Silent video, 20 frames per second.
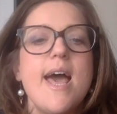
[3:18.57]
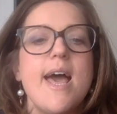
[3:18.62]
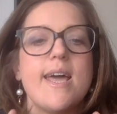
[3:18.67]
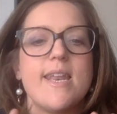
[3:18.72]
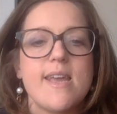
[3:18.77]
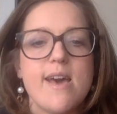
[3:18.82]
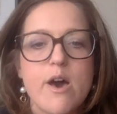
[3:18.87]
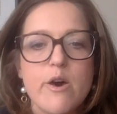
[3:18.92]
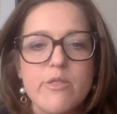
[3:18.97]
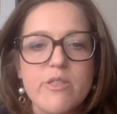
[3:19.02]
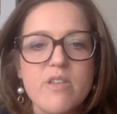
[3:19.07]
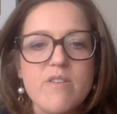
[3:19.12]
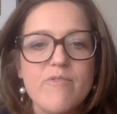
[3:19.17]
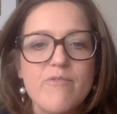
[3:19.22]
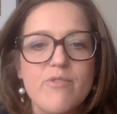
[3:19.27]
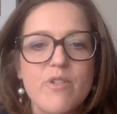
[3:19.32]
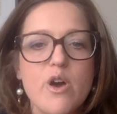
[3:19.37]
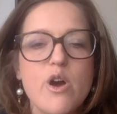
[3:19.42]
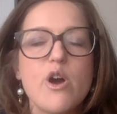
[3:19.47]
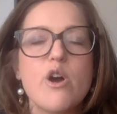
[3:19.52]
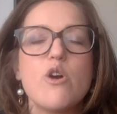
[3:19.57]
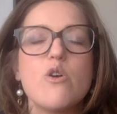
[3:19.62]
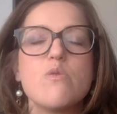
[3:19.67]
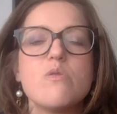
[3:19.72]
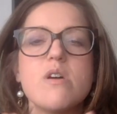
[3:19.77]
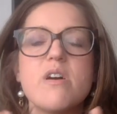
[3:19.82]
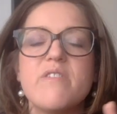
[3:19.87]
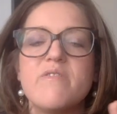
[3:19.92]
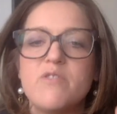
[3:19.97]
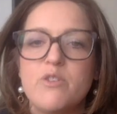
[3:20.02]
and healthy flow
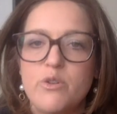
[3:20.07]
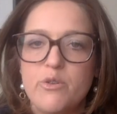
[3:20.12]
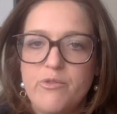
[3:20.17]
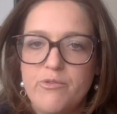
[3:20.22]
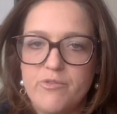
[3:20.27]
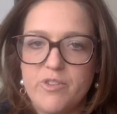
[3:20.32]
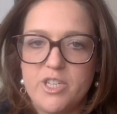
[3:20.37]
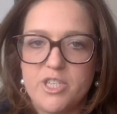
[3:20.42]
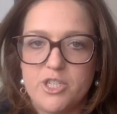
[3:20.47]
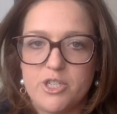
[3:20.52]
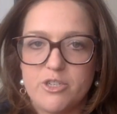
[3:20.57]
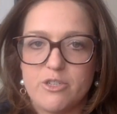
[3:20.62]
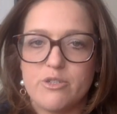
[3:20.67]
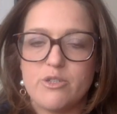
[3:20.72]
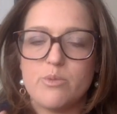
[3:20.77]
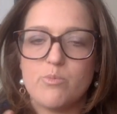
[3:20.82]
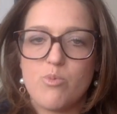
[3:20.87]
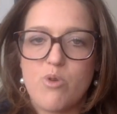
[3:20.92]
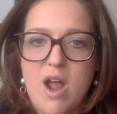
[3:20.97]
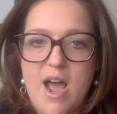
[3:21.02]
of new features